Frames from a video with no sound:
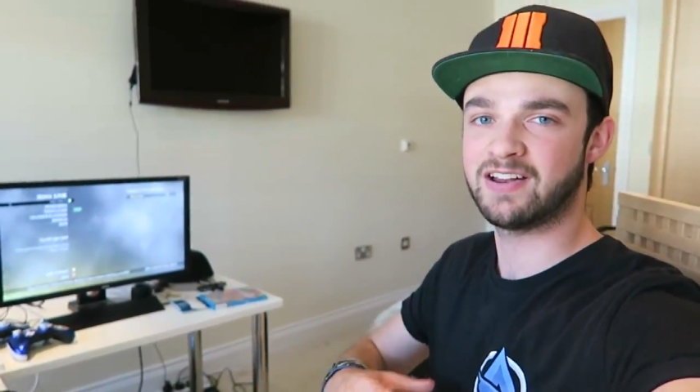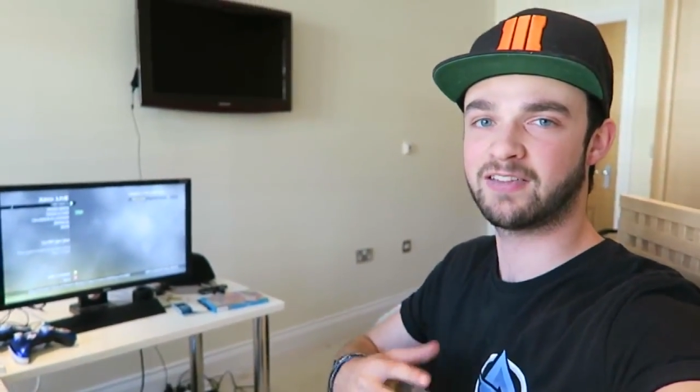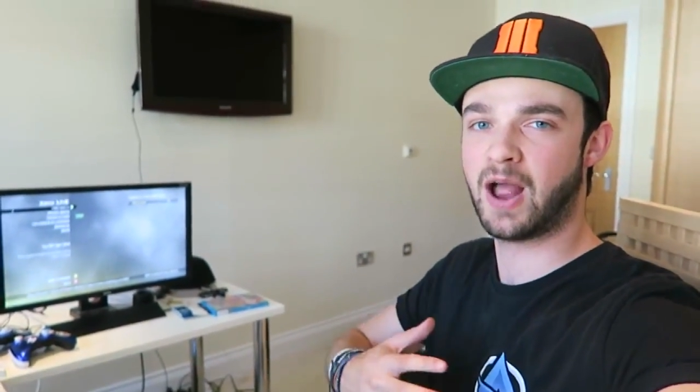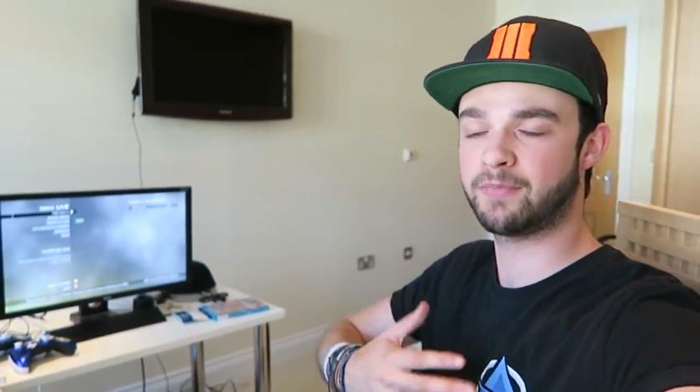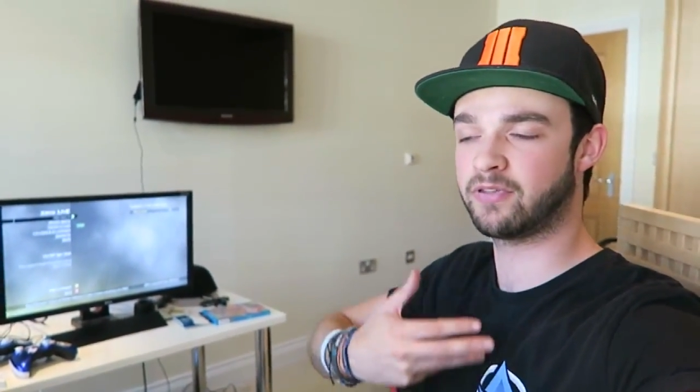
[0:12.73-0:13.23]
in
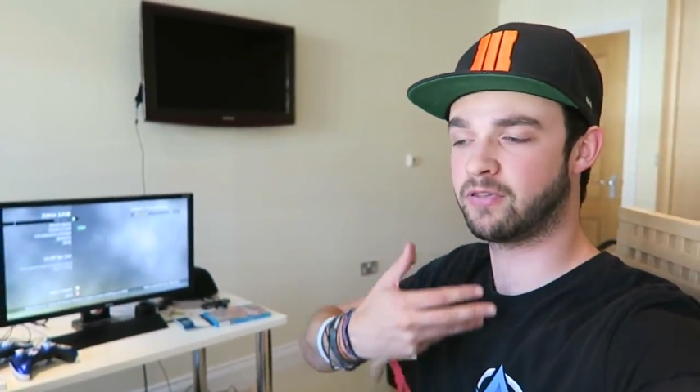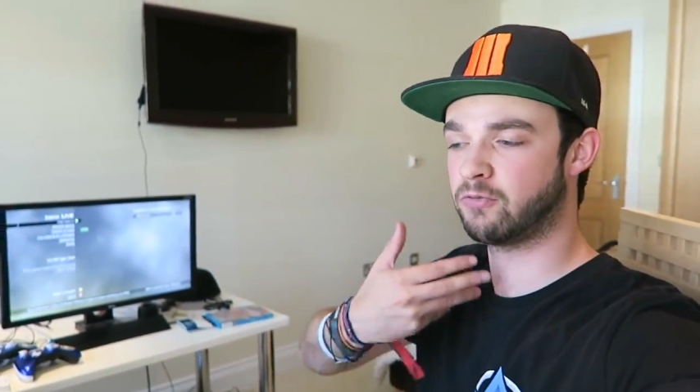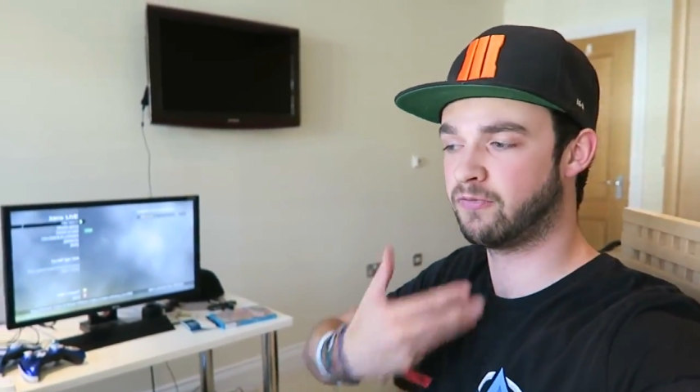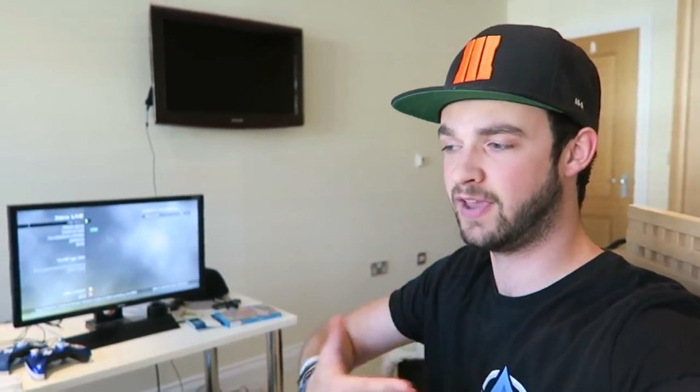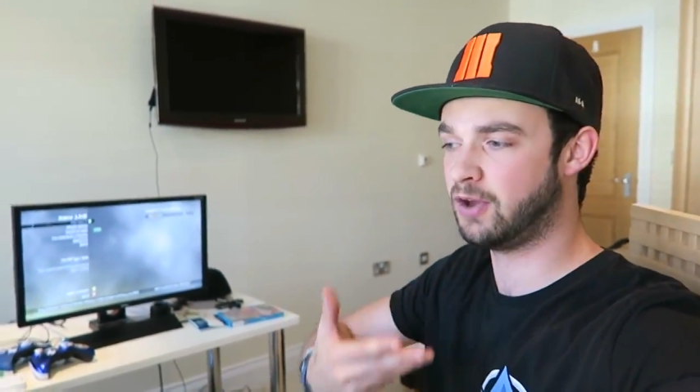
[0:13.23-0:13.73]
terms of the
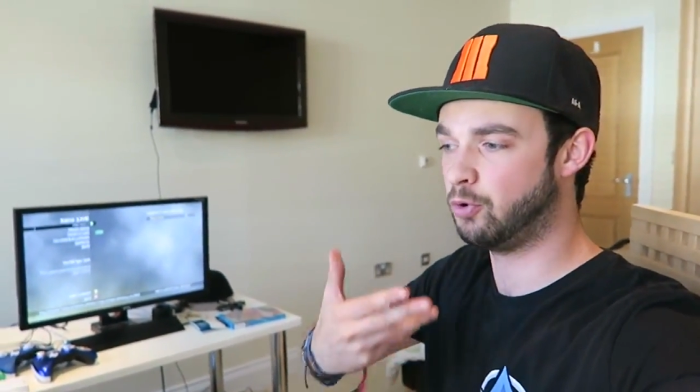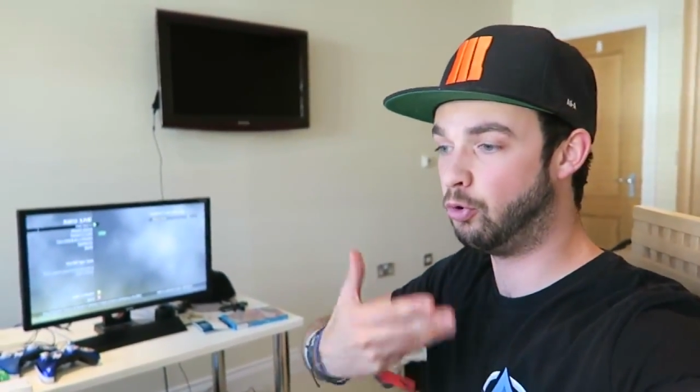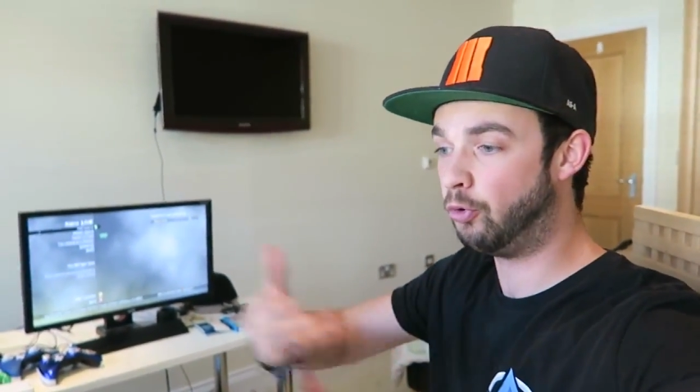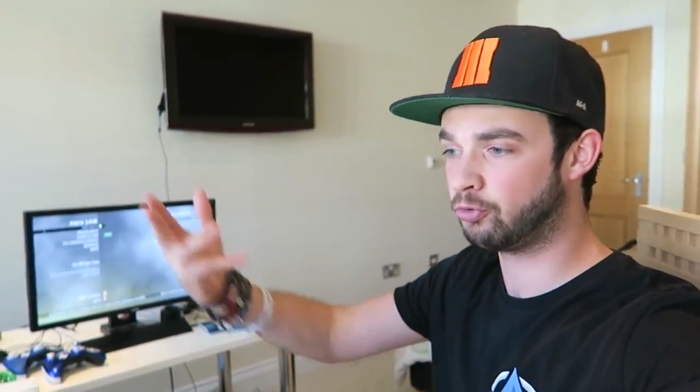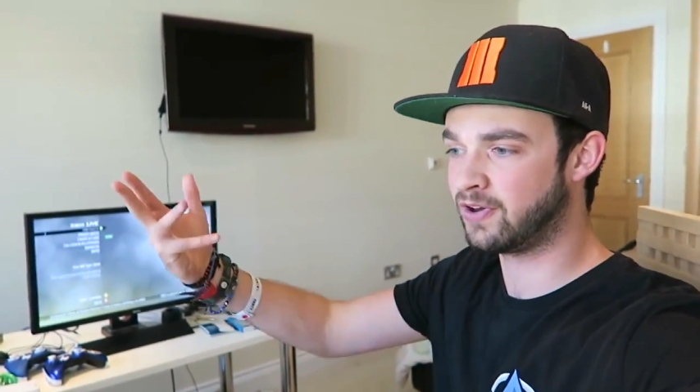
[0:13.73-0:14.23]
reveal
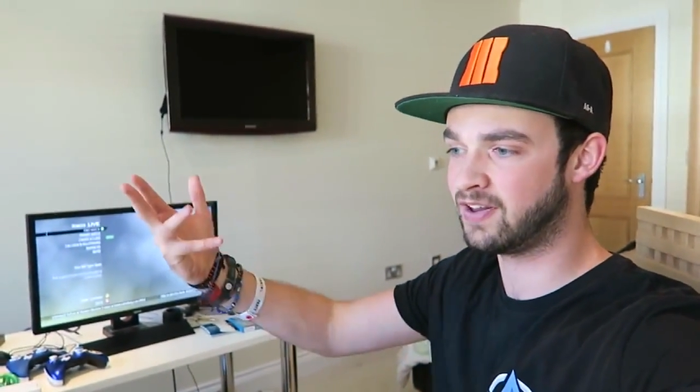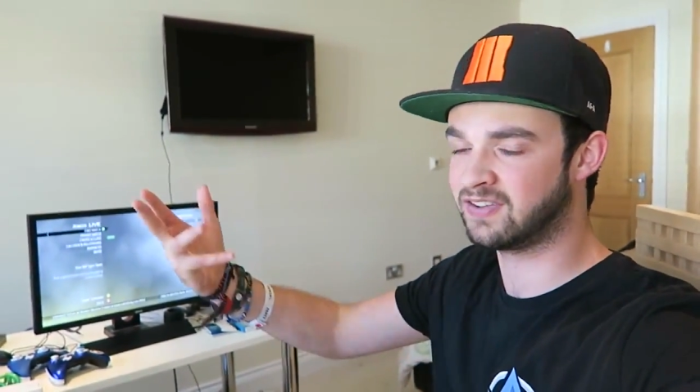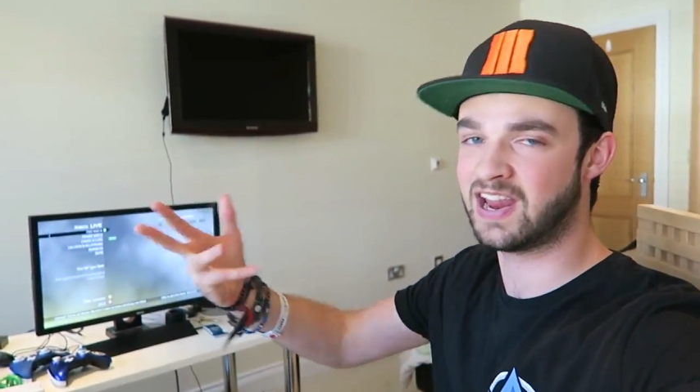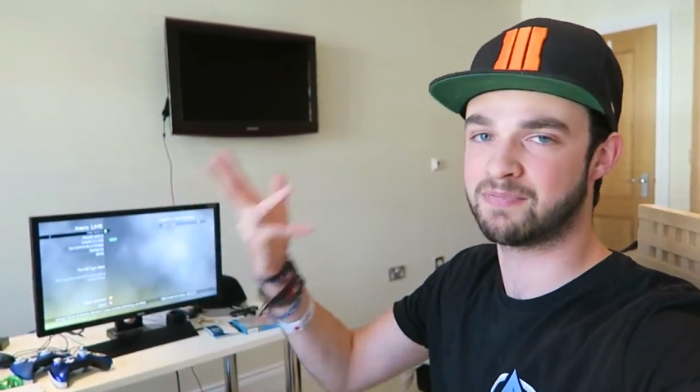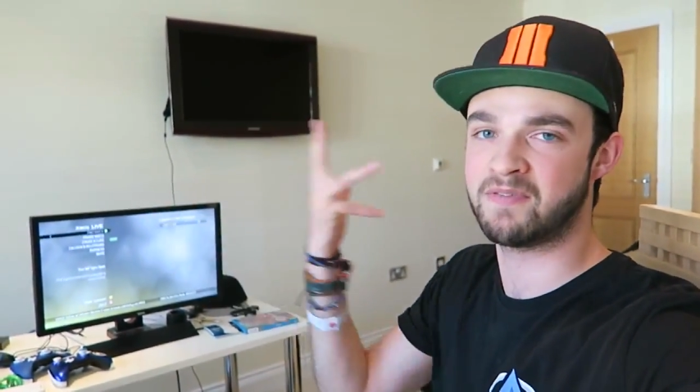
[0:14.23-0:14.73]
ordering this year.